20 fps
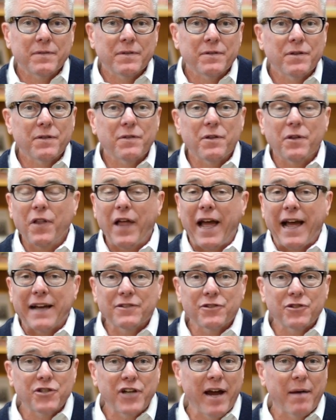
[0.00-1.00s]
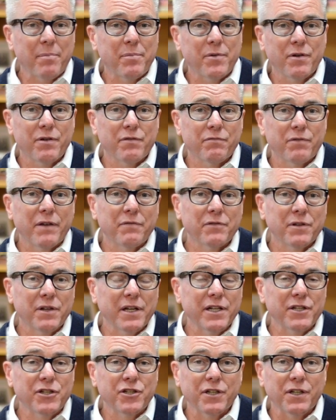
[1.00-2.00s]
to the last chapter of
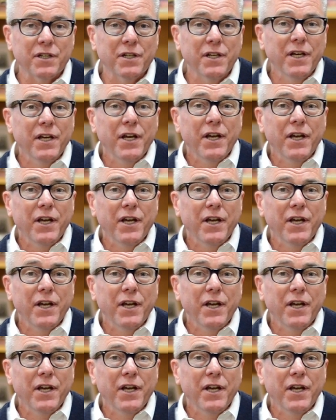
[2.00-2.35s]
Revelation.